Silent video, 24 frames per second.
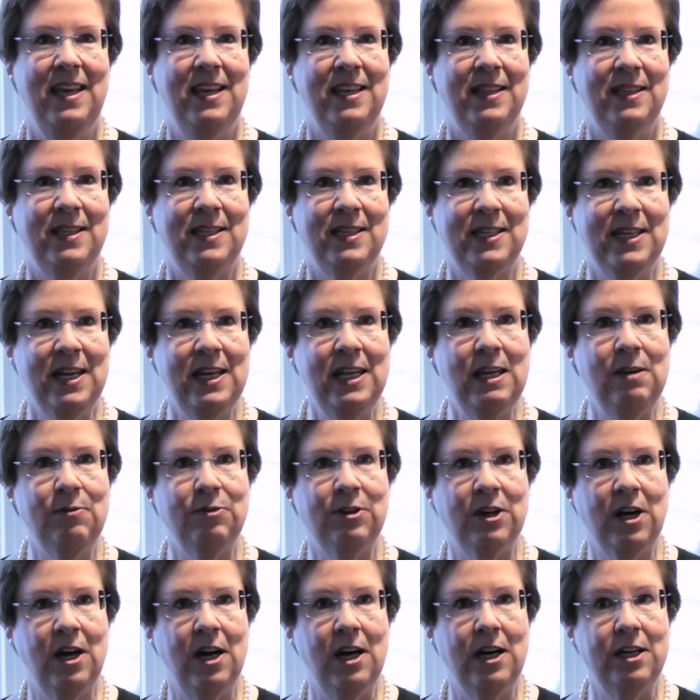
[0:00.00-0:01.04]
The study of
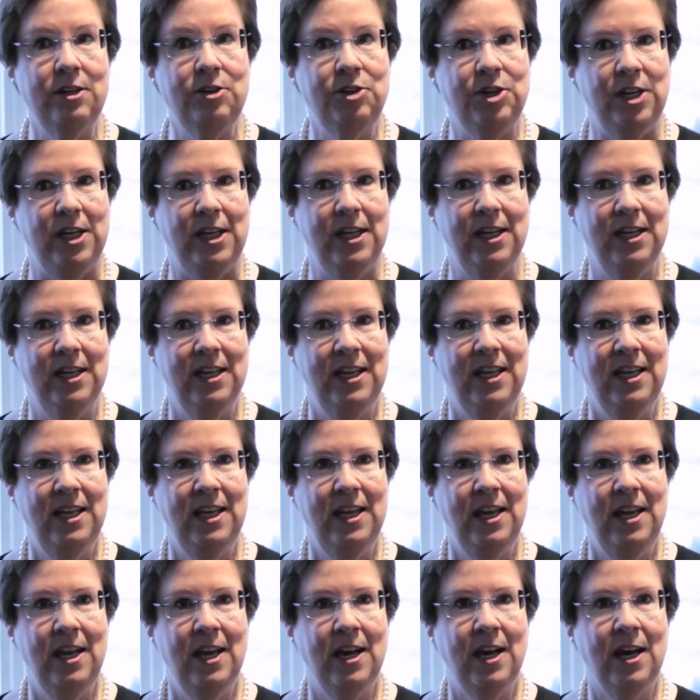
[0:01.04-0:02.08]
kanji
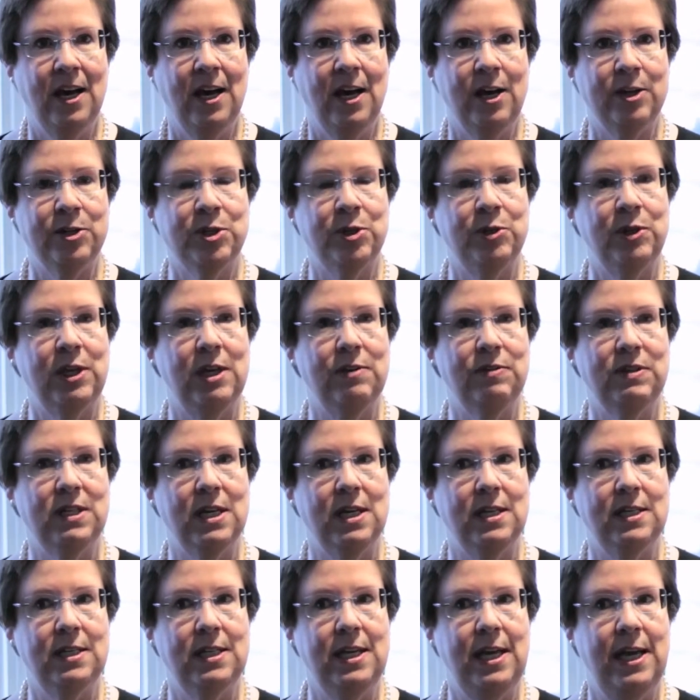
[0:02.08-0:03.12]
also gives
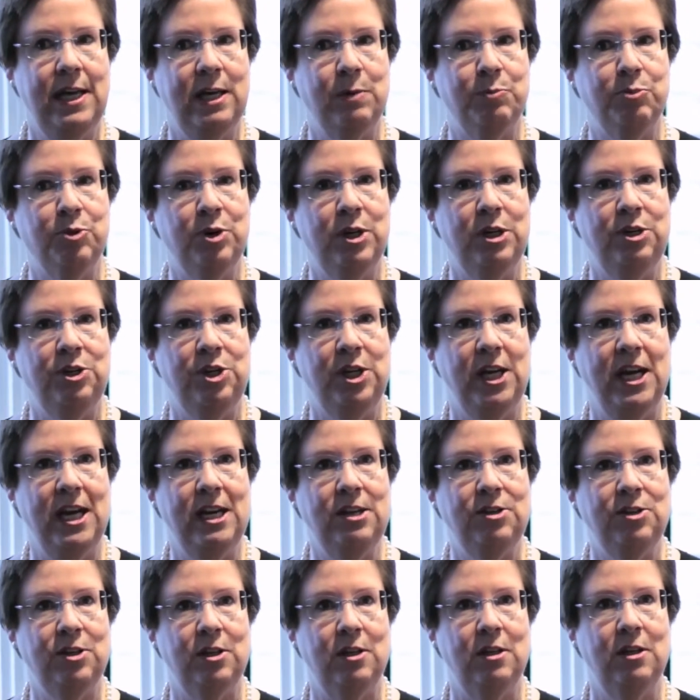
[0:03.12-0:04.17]
us an
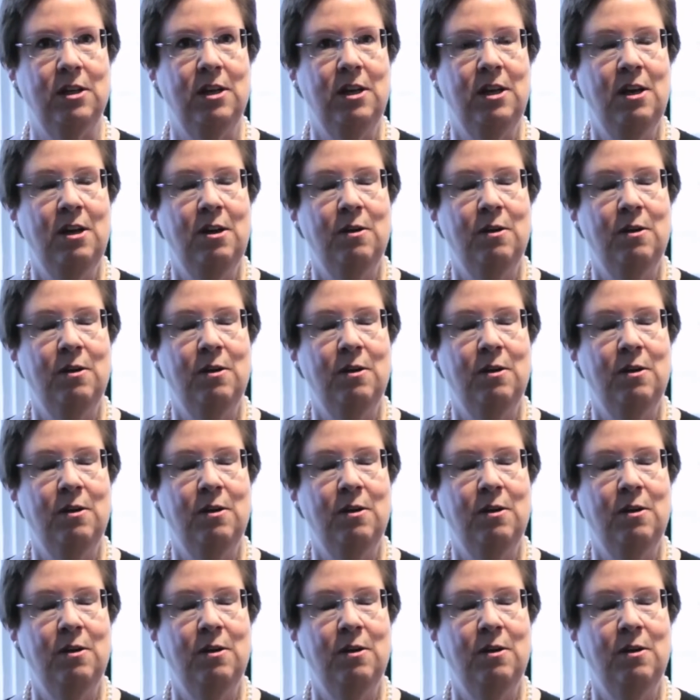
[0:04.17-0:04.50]
appreciation